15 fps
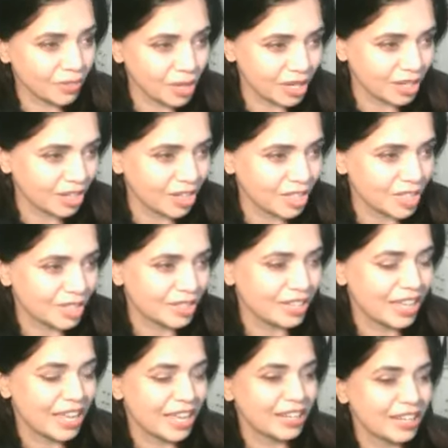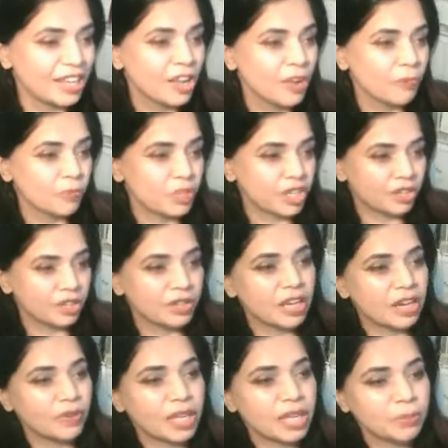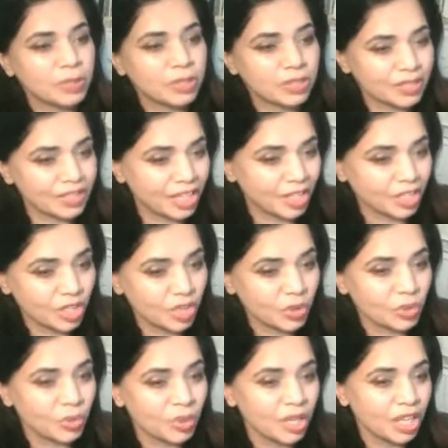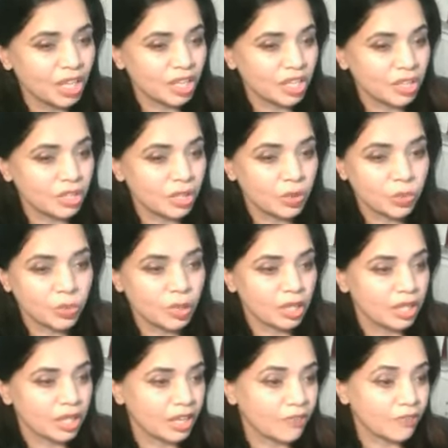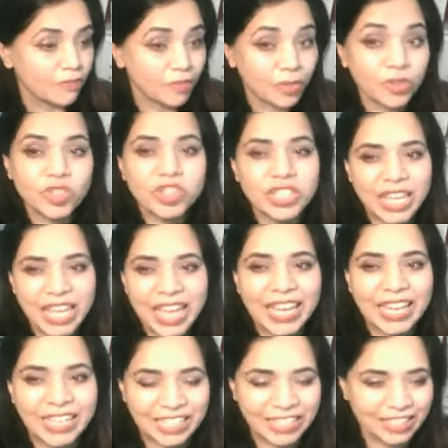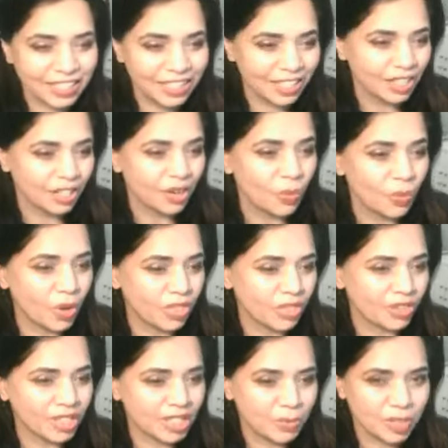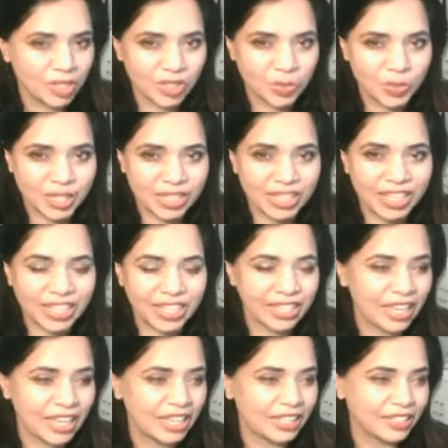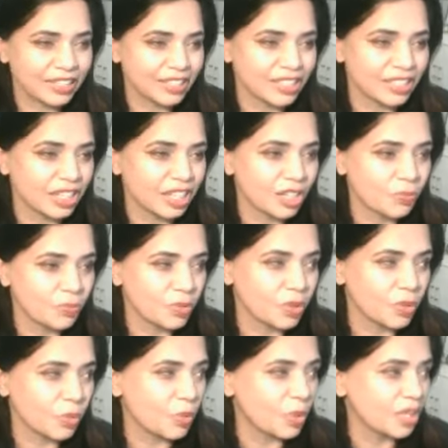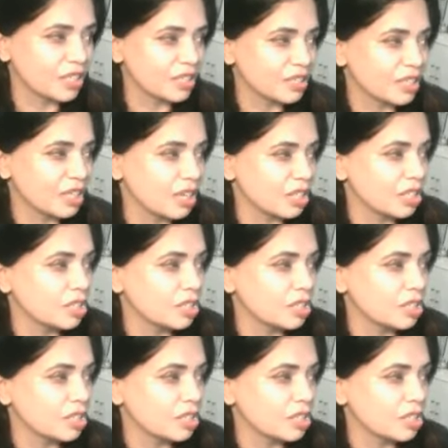green cards in their hand, and are now able to tell you, like firsthand what their experience was like, and what kind